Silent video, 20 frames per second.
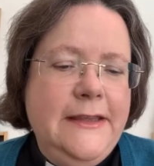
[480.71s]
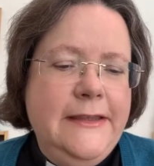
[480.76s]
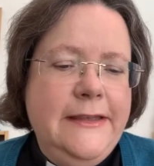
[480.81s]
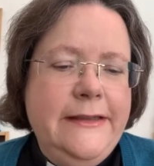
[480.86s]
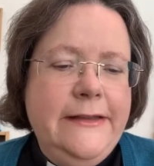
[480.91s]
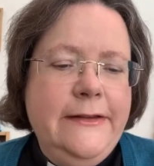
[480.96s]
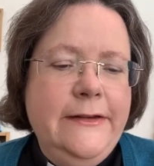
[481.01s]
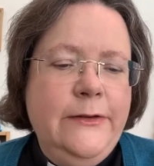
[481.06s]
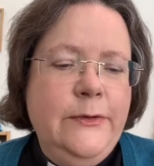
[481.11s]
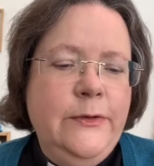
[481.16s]

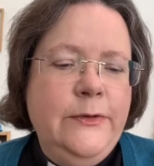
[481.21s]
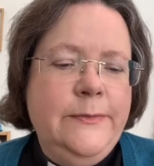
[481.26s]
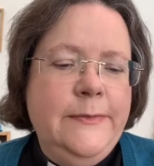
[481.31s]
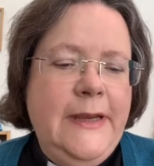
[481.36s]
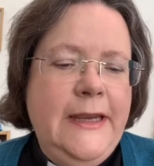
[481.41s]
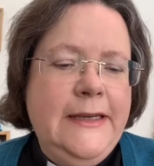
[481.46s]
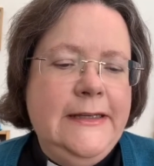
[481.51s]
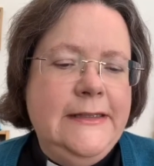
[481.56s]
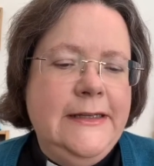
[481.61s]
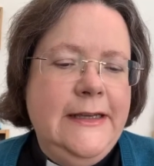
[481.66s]
the Lord
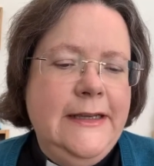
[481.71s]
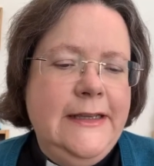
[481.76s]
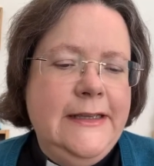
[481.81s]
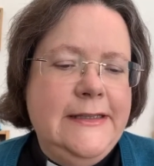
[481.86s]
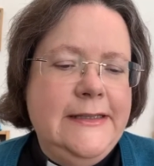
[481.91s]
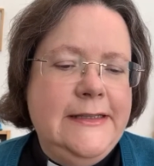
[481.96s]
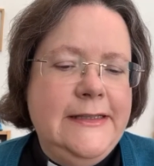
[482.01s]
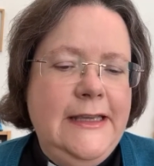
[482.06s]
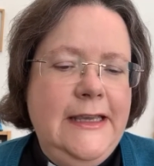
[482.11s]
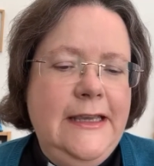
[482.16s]
made her
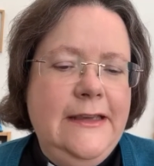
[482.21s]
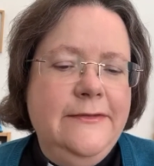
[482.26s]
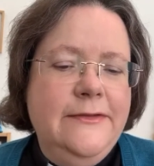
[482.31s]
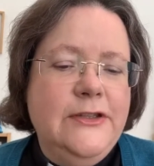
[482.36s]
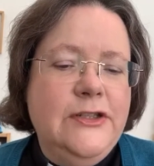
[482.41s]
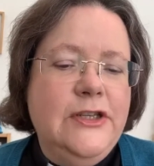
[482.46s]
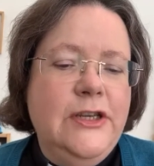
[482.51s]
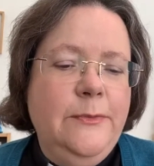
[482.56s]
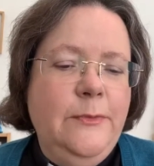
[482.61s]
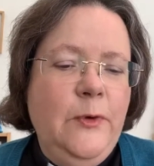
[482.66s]
conceive
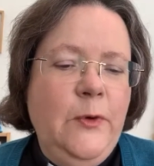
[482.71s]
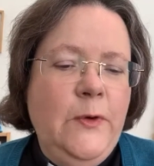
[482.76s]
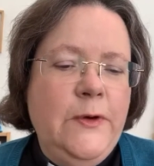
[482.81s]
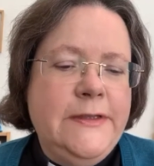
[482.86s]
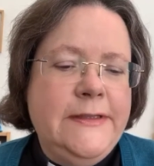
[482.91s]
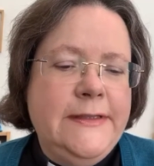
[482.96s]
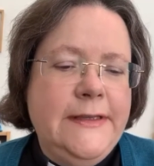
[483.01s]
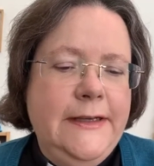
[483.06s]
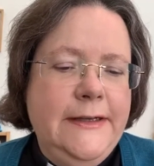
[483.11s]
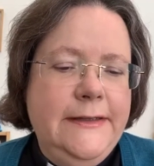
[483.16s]
and she bore a
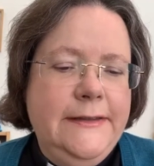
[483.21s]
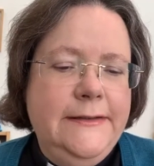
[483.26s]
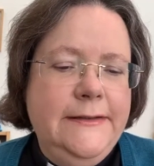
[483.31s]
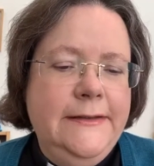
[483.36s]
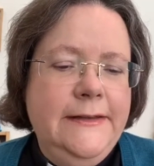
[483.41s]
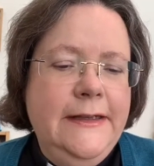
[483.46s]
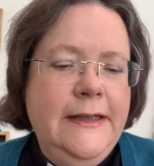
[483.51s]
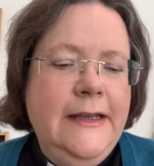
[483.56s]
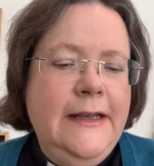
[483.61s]
son.